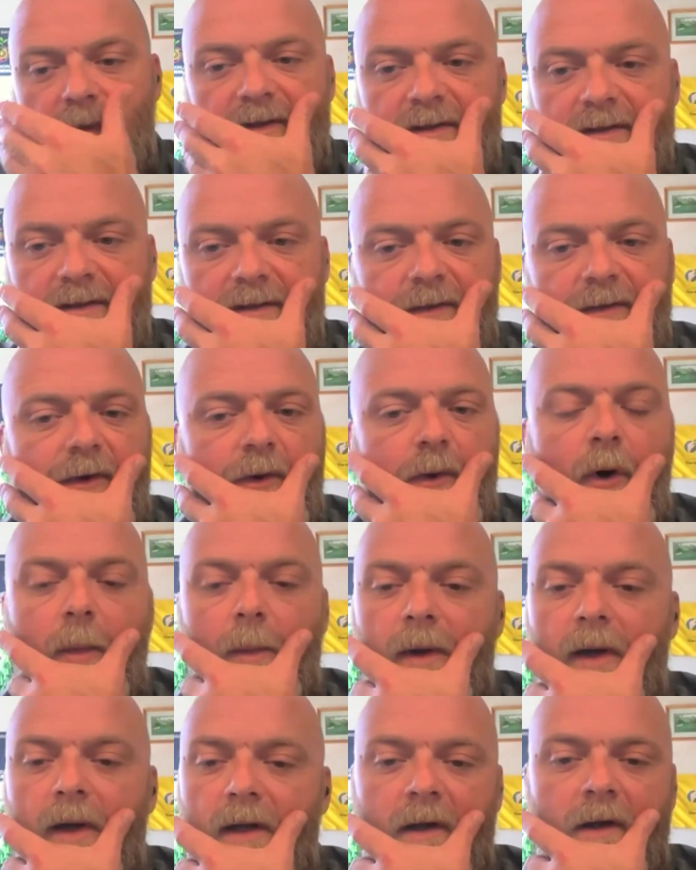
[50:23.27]
pieces of
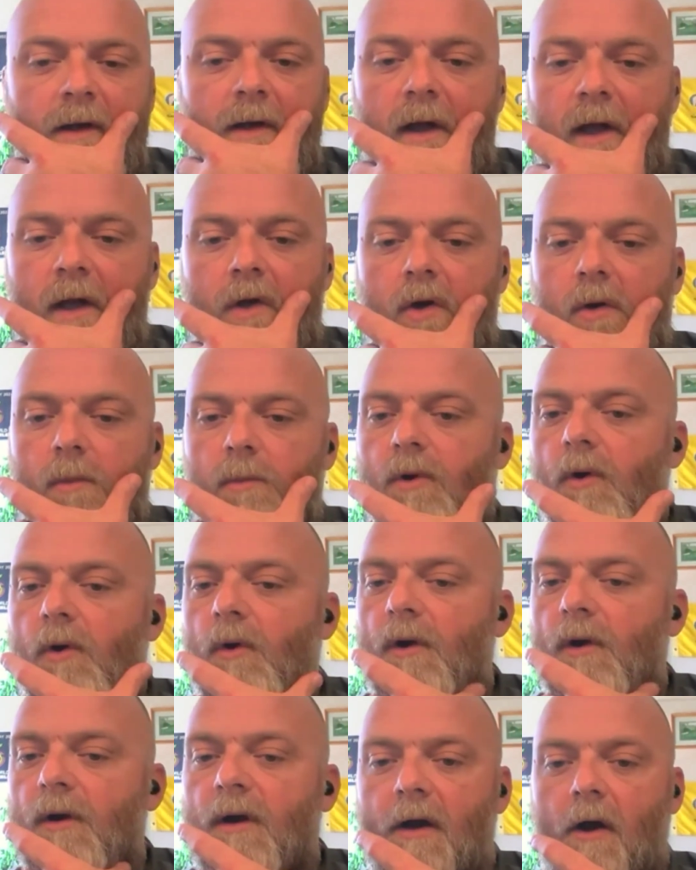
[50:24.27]
equipment in your
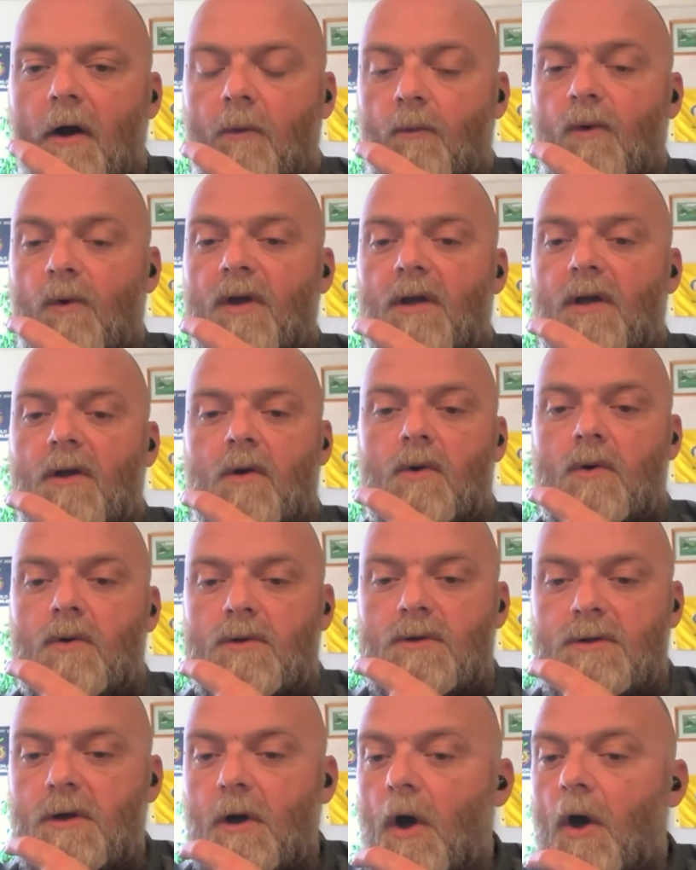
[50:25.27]
brewery, Nick, are
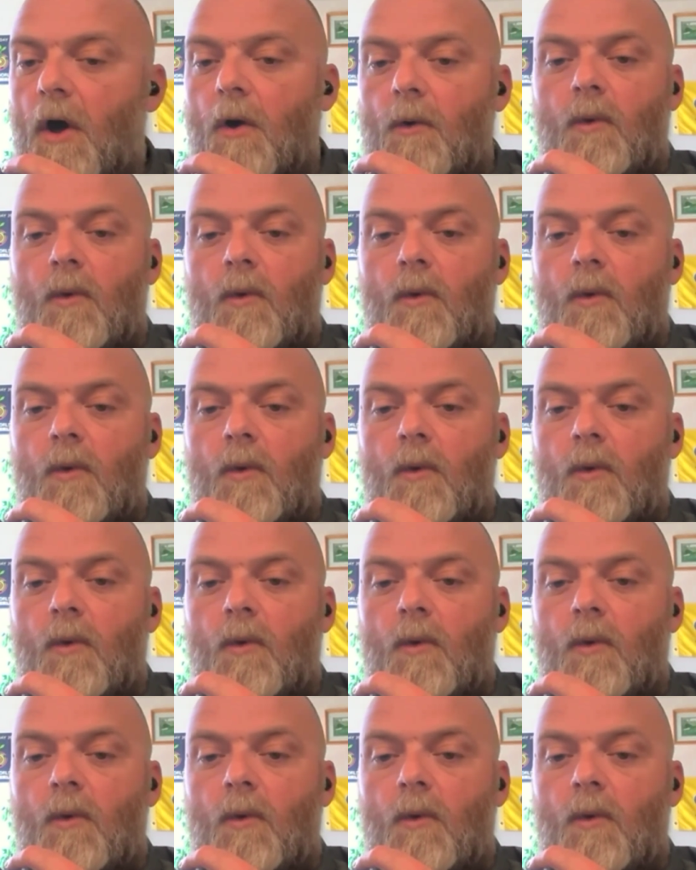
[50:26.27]
reused,